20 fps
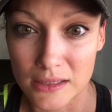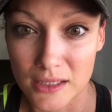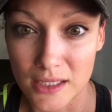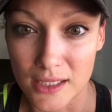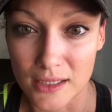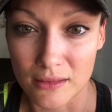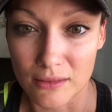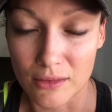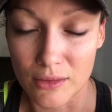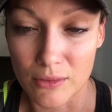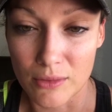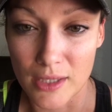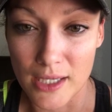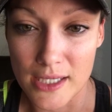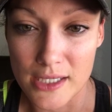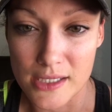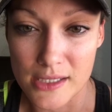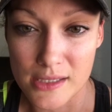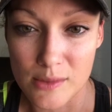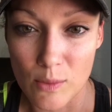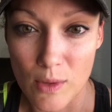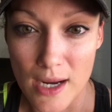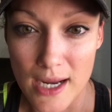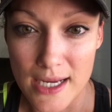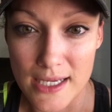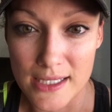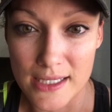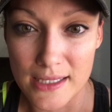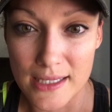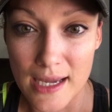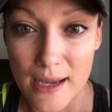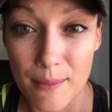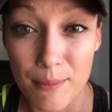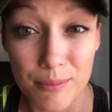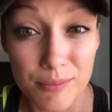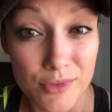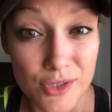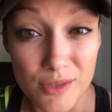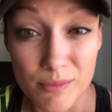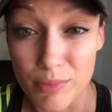I don't know why I did that,
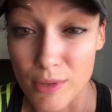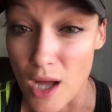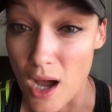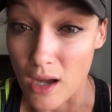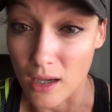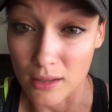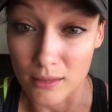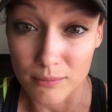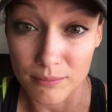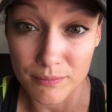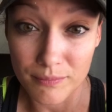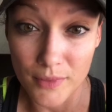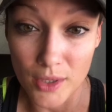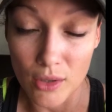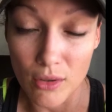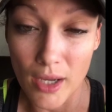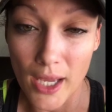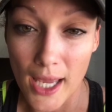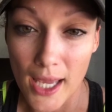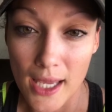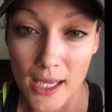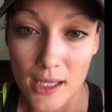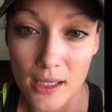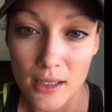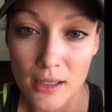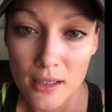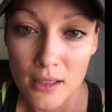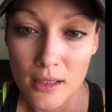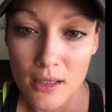just block them, okay?